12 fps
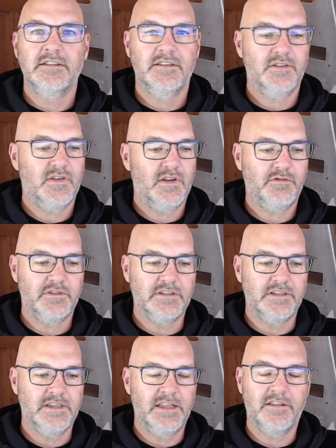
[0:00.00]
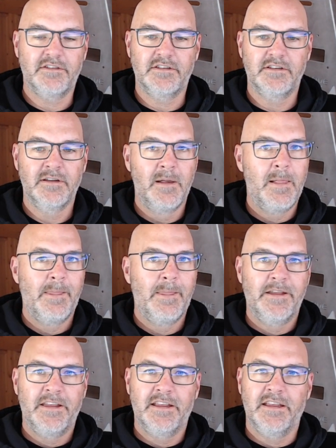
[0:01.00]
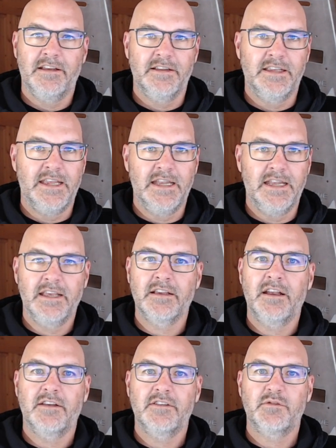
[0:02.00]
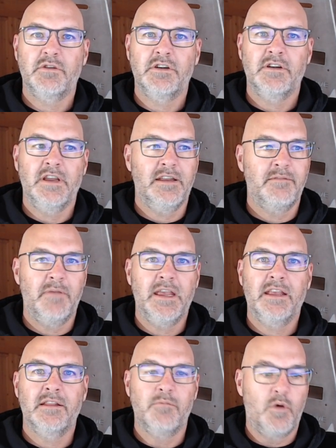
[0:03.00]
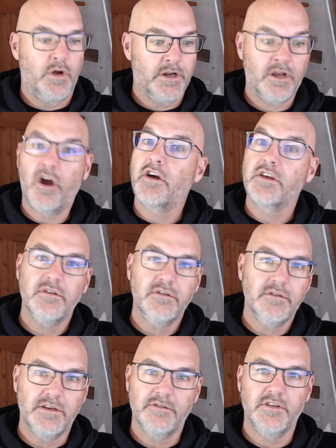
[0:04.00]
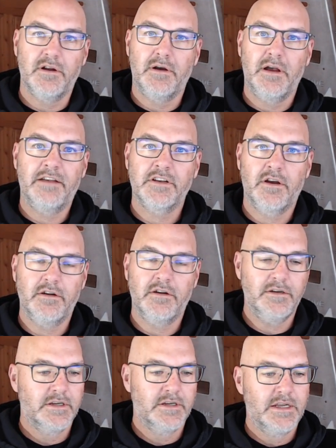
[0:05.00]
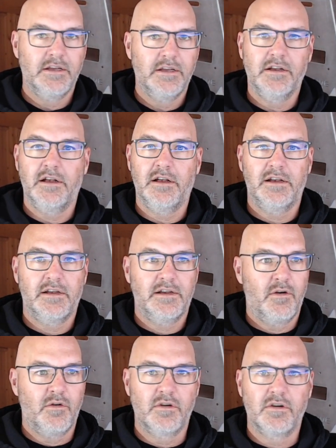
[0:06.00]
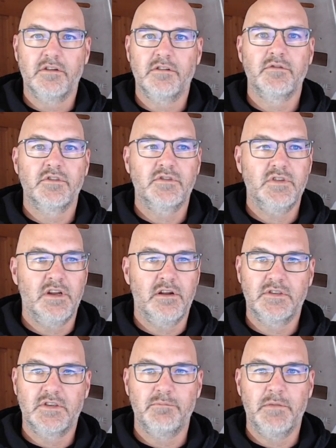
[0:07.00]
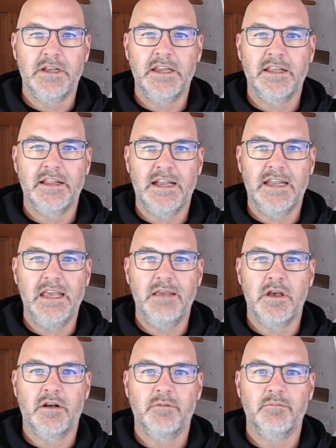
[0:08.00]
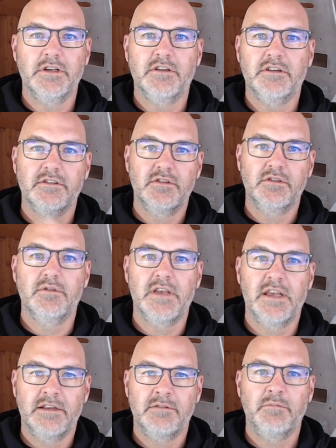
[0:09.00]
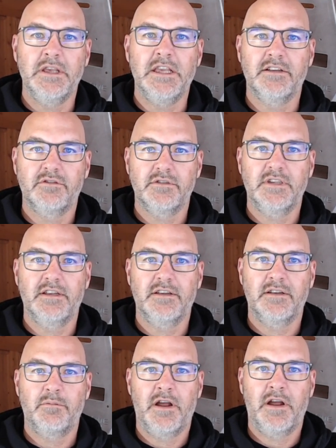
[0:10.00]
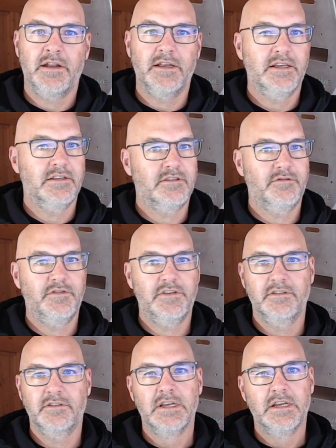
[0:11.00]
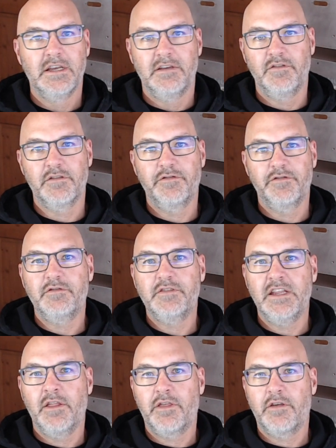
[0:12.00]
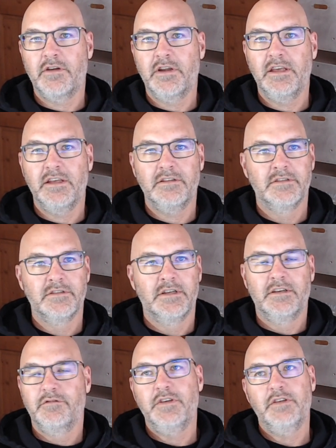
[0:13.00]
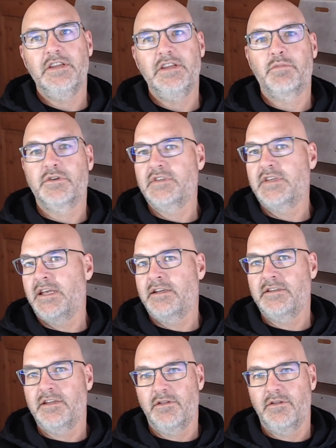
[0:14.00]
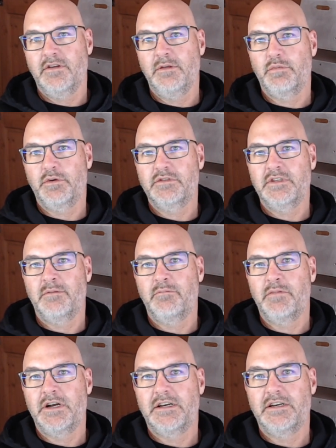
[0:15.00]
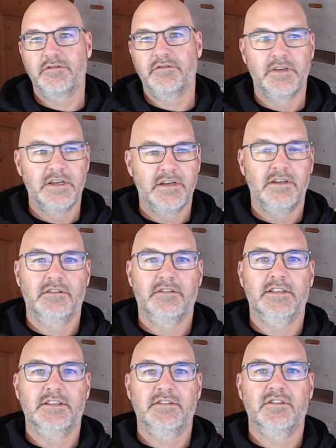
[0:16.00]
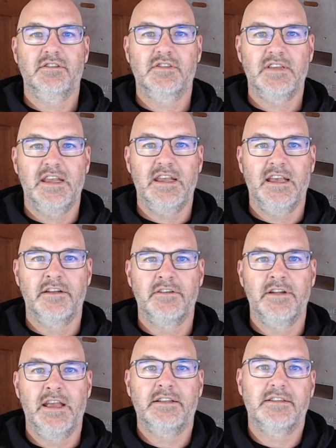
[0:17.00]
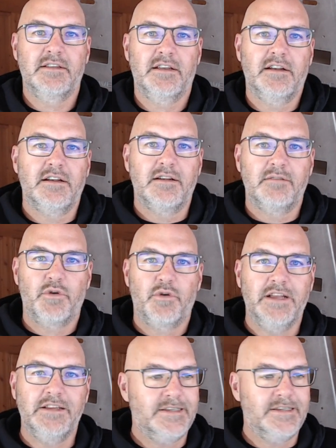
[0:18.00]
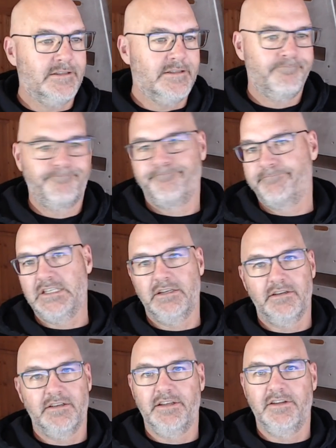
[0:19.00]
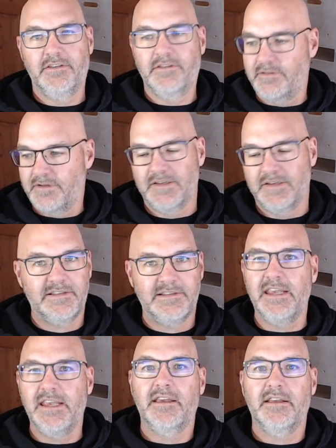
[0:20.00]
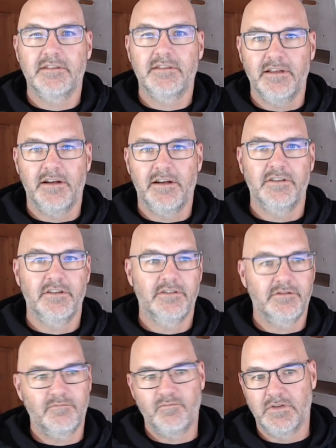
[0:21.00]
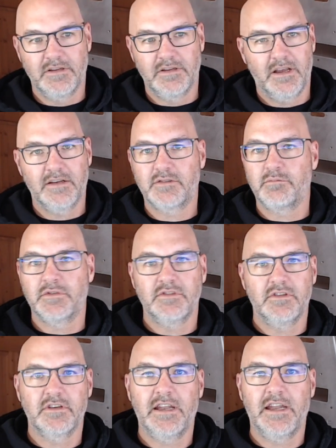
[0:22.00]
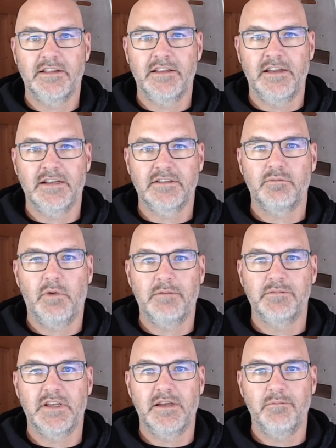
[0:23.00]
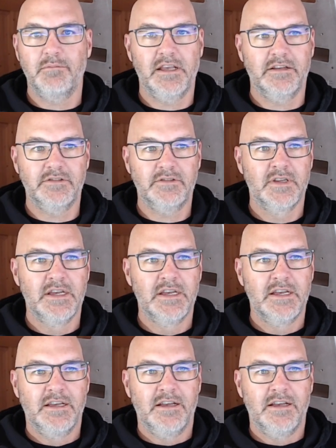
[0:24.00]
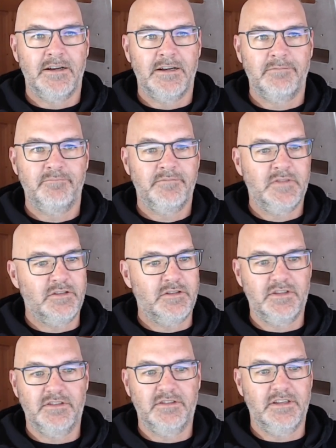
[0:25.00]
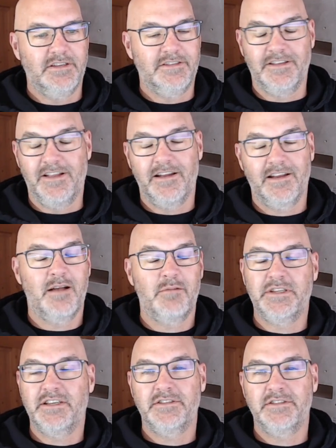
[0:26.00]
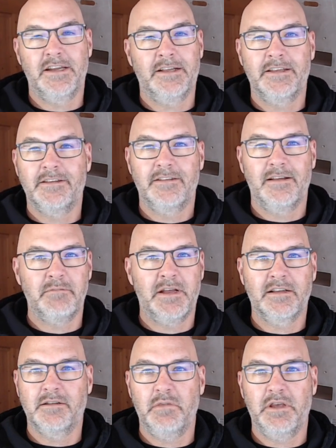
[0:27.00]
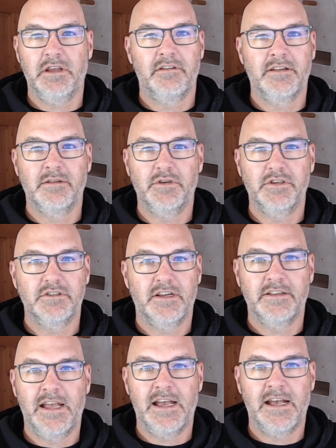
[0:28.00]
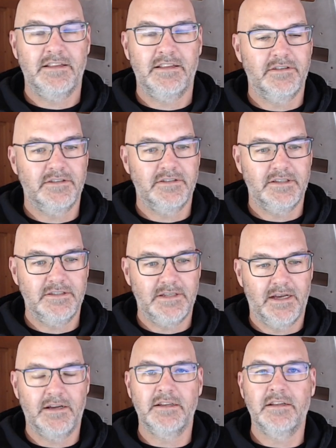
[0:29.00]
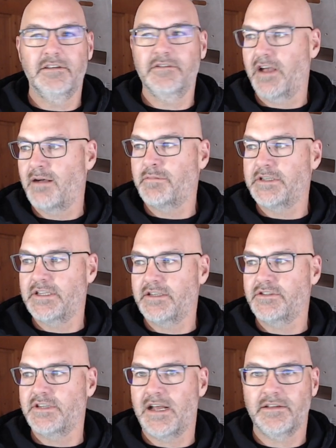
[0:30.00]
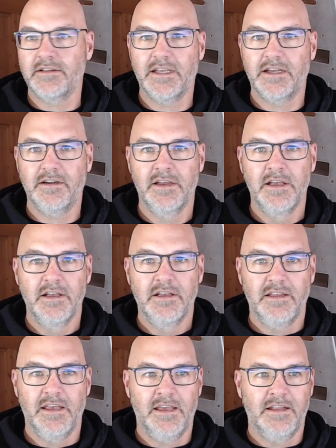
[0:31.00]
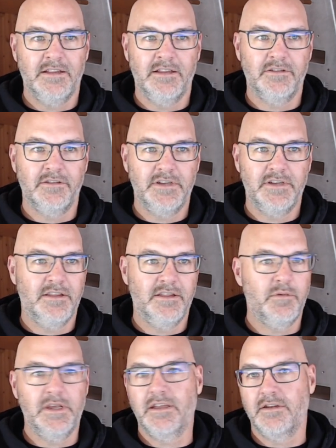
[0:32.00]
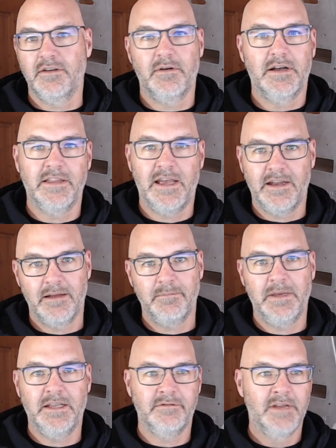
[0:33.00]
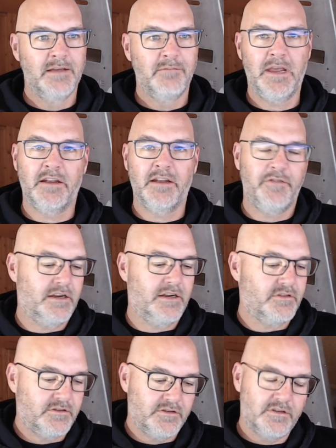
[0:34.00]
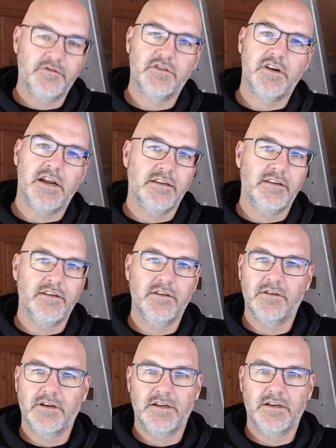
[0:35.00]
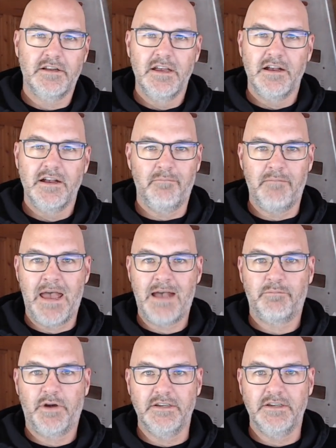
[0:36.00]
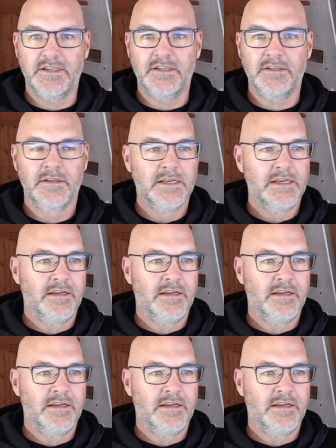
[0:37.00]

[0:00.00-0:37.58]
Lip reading: Successful in either getting a customer and making them want to call you if you don't have a cart, or just, submitting that email build to then be interested in a product. Because if you're 15% to 30% above, let's just say internet pricing, you're seek. Your customer's looking at the next website because it's a lot of competition out there. I'm not going to beat around the bush on that. There is a ton of competition out there, and there's nothing we can do on that. I mean, manufacturers have tried to do a map pricing.